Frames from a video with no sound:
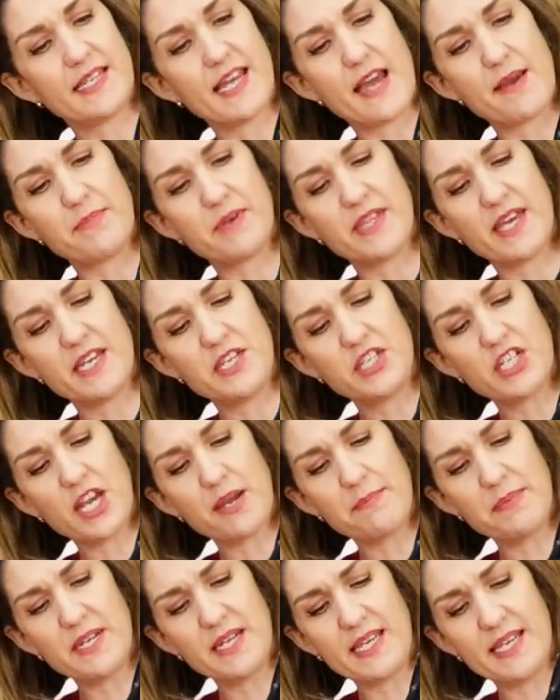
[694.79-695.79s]
now, but they're
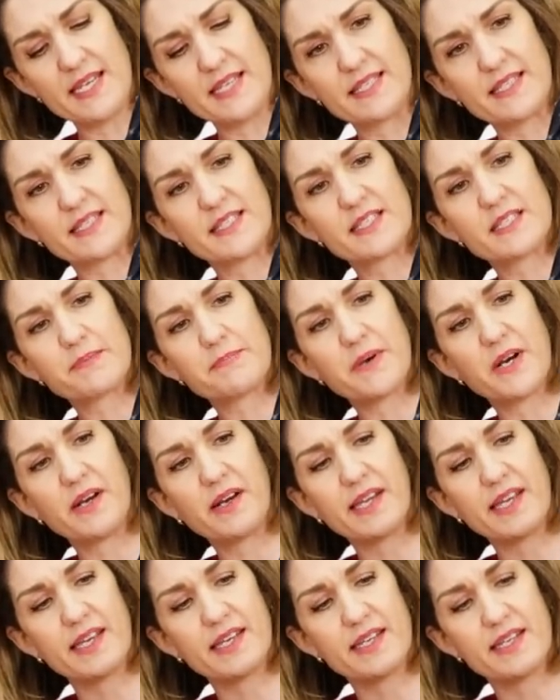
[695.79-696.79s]
Japanese
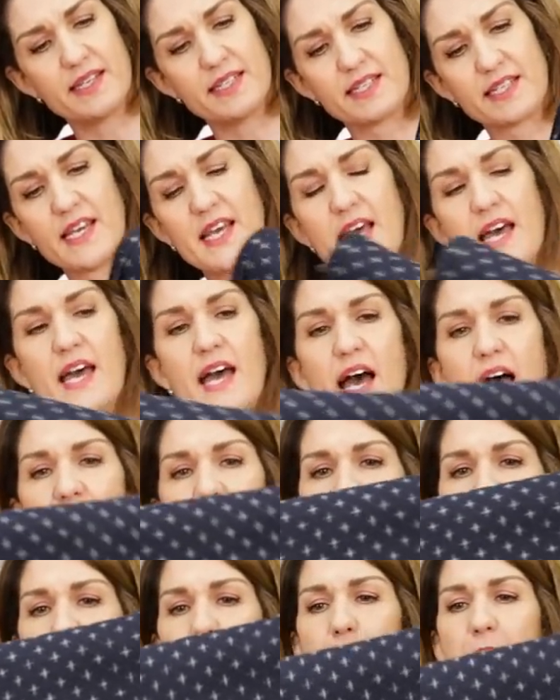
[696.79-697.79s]
inspired.
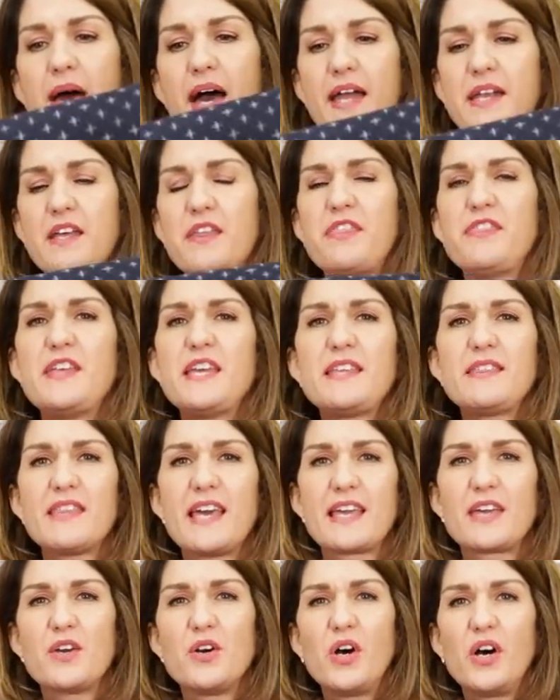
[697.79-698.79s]
And I think
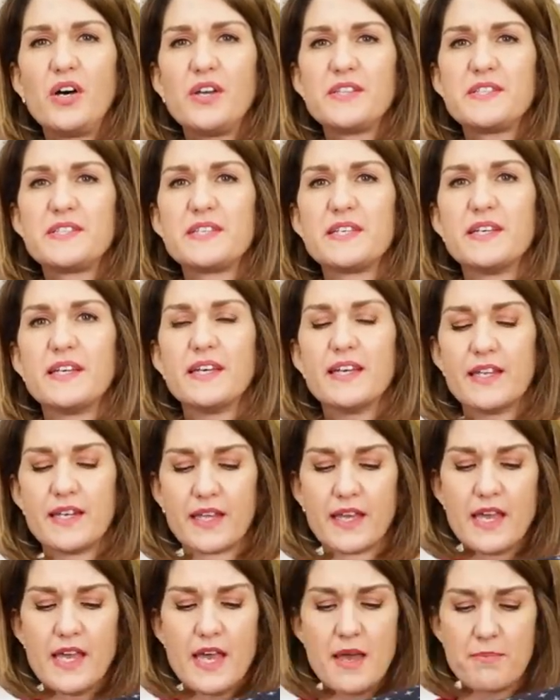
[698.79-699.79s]
they're cotton,
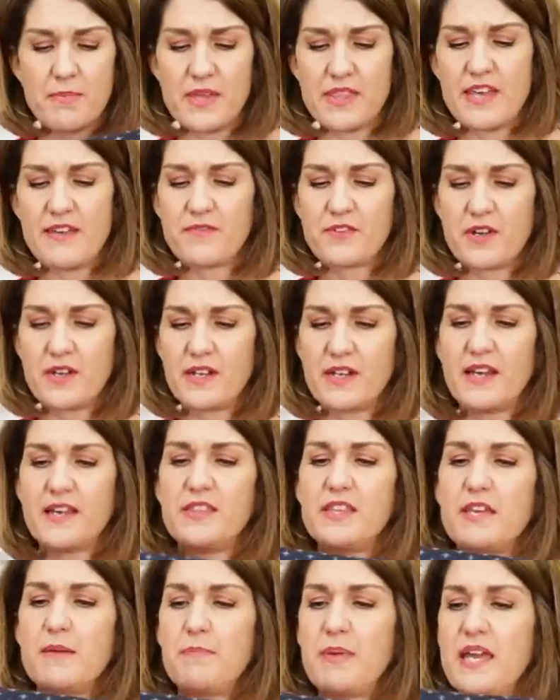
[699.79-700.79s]
but they've got like
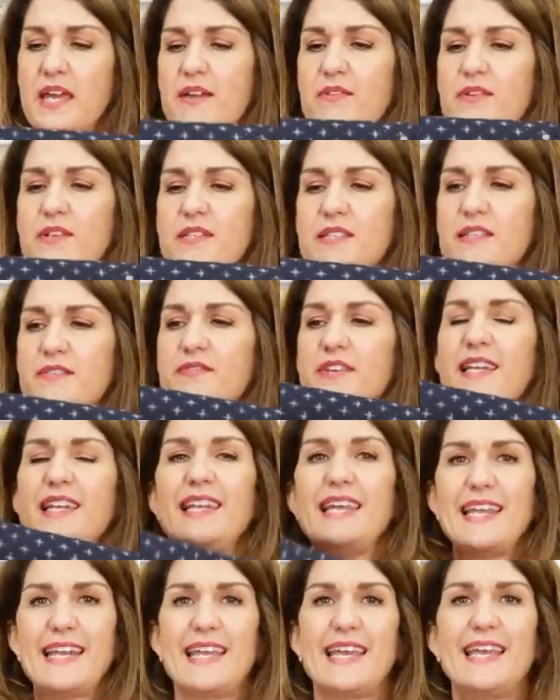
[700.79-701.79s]
the appearance of a
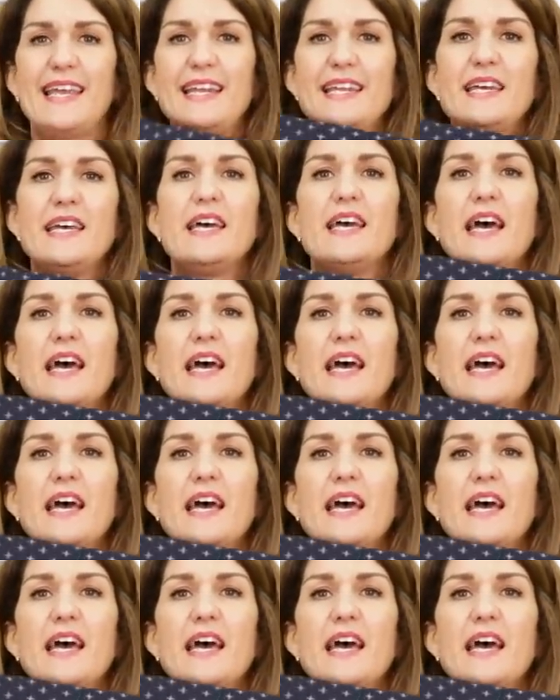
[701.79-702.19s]
linen.